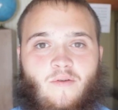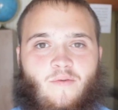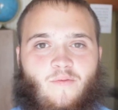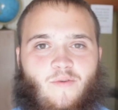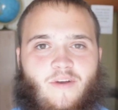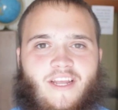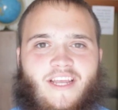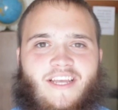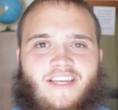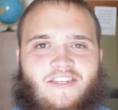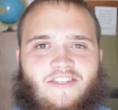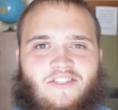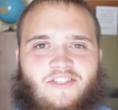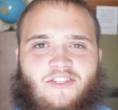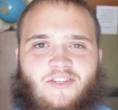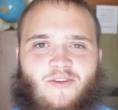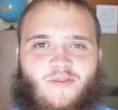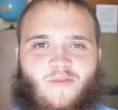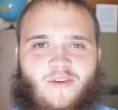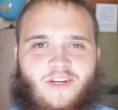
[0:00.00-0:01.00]

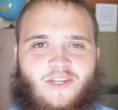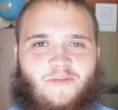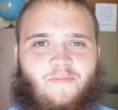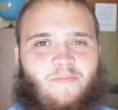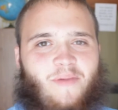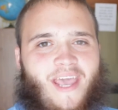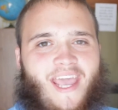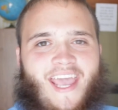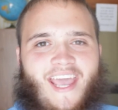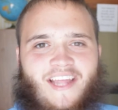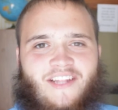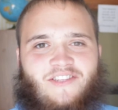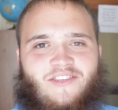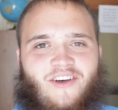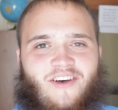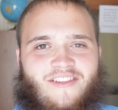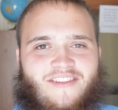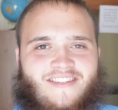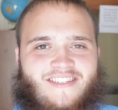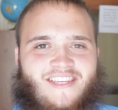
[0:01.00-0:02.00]
Ridge wears pants
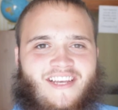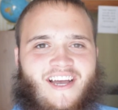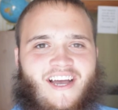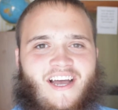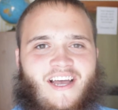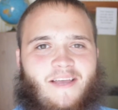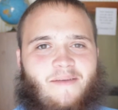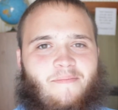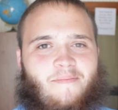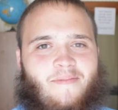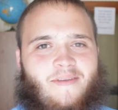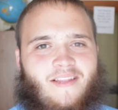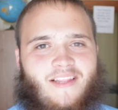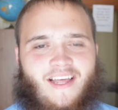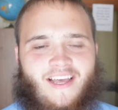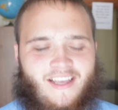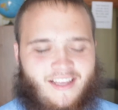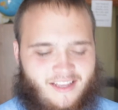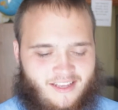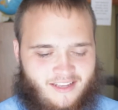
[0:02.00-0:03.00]
all the time.
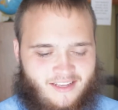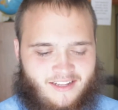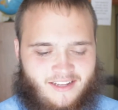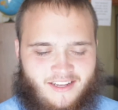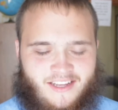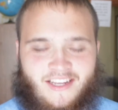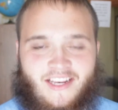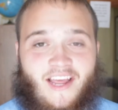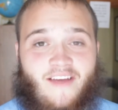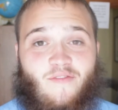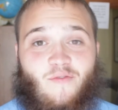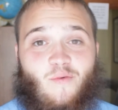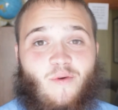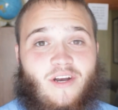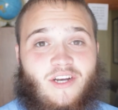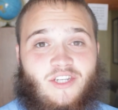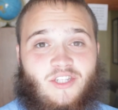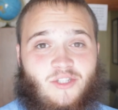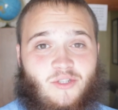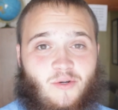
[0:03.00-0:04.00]
Like, he never
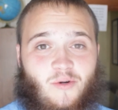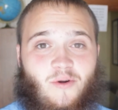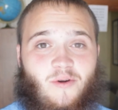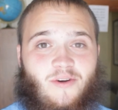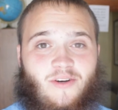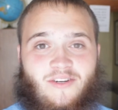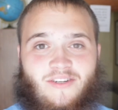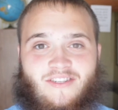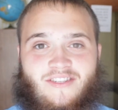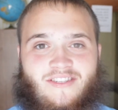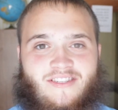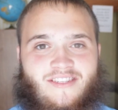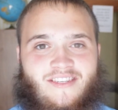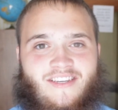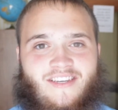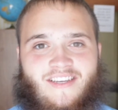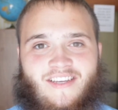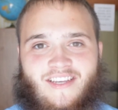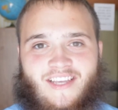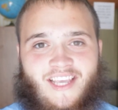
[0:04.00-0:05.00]
wears shorts.
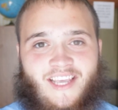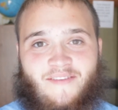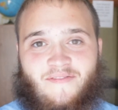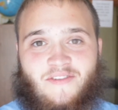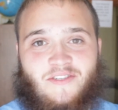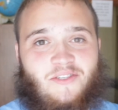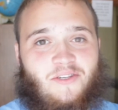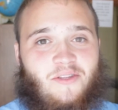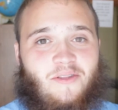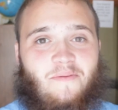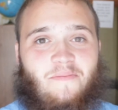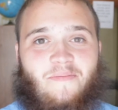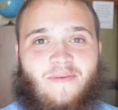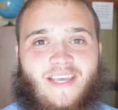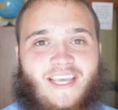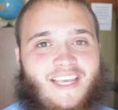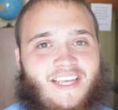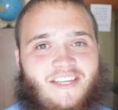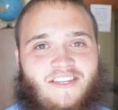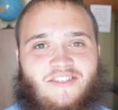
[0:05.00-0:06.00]
Even to the
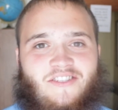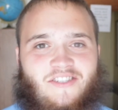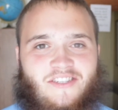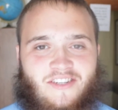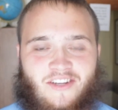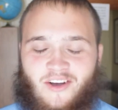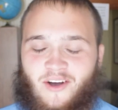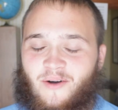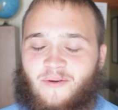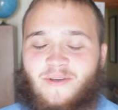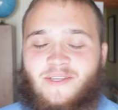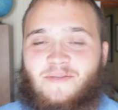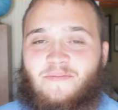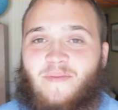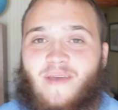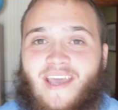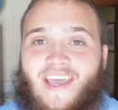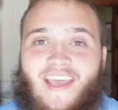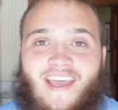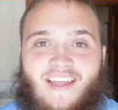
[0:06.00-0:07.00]
beach, always
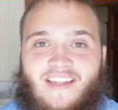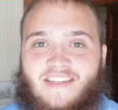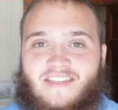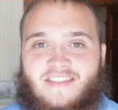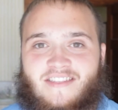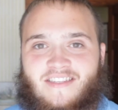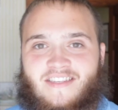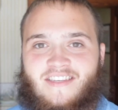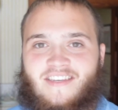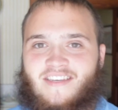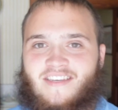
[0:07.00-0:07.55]
pants.